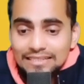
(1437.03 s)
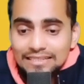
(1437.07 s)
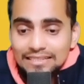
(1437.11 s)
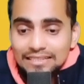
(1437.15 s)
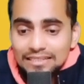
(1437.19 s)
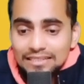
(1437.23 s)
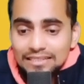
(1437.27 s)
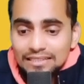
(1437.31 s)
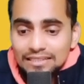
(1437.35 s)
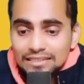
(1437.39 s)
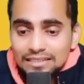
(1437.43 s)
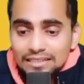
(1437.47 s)

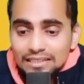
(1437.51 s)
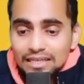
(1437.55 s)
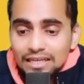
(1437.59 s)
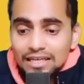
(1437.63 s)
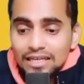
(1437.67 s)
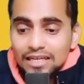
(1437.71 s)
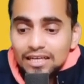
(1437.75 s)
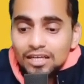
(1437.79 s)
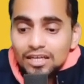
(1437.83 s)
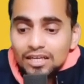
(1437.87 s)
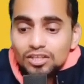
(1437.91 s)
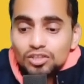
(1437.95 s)
reason
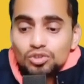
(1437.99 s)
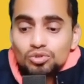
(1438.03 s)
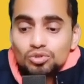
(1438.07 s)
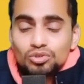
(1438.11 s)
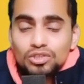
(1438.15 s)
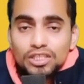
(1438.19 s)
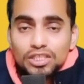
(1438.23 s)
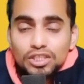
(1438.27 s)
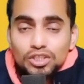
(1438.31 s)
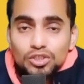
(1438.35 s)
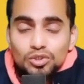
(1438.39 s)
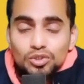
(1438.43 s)
you
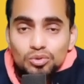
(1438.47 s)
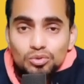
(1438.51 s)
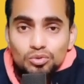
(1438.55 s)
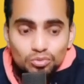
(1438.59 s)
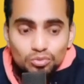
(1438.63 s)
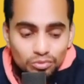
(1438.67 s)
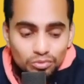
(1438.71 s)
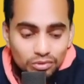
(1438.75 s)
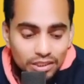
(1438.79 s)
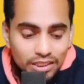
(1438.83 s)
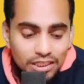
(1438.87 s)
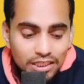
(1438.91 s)
need
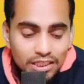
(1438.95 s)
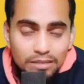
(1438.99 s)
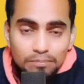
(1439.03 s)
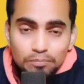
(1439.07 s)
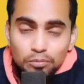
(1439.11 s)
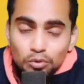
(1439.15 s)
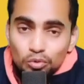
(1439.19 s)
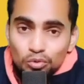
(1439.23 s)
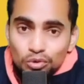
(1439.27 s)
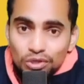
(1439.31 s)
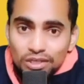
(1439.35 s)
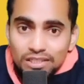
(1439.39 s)
to keep
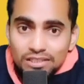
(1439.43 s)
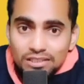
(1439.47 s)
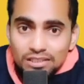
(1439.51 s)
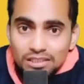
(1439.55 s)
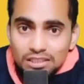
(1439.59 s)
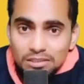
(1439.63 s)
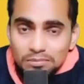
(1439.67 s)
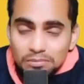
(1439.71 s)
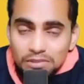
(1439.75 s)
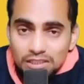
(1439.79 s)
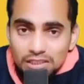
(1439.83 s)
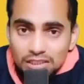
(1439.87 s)
only
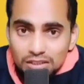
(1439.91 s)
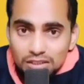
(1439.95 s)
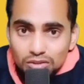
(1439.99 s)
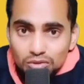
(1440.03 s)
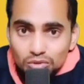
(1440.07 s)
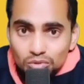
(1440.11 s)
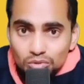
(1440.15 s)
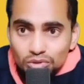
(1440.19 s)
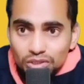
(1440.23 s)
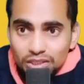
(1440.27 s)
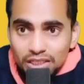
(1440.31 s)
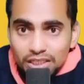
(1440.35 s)
suspicious
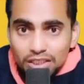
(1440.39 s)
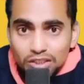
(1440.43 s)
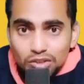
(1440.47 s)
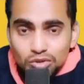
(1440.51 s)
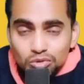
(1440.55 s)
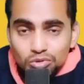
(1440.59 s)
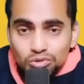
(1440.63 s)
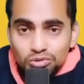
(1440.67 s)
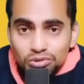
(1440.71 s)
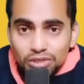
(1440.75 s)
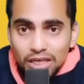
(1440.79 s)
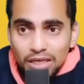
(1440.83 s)
code
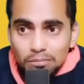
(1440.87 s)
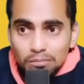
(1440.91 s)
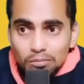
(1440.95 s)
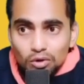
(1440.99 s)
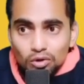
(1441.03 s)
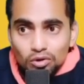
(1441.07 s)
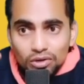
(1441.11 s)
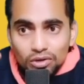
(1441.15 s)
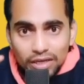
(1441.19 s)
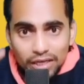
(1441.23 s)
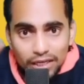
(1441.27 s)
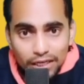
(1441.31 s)
into try
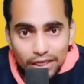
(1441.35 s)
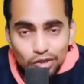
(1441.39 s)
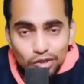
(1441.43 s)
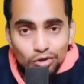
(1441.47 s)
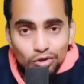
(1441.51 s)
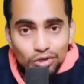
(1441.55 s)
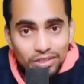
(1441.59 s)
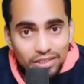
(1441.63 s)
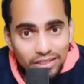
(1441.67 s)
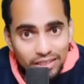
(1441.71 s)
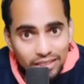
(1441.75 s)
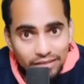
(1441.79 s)
block and
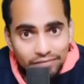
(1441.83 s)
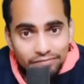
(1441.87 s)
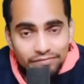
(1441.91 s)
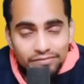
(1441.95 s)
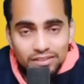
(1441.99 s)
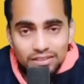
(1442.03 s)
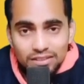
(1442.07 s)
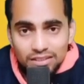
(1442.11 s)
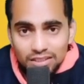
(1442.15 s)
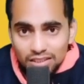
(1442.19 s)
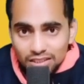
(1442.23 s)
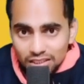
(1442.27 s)
not
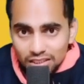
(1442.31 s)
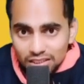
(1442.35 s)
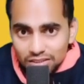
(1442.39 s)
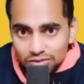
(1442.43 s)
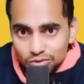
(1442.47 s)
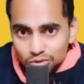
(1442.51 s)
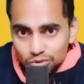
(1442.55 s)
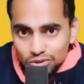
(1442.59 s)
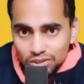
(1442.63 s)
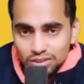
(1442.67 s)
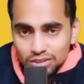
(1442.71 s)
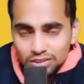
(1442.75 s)
everything
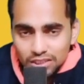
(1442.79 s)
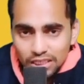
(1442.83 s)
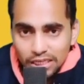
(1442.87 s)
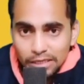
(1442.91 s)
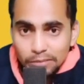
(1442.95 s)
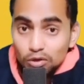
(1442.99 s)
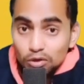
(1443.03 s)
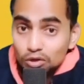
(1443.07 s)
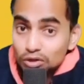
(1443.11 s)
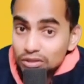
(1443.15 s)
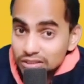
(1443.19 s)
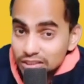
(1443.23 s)
into the try
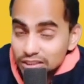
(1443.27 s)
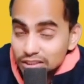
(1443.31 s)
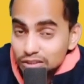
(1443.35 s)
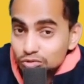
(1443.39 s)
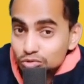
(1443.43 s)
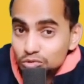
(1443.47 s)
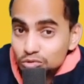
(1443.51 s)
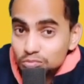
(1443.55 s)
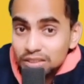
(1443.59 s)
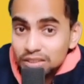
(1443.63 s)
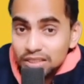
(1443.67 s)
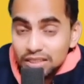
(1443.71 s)
block. This
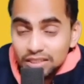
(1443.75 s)
could be an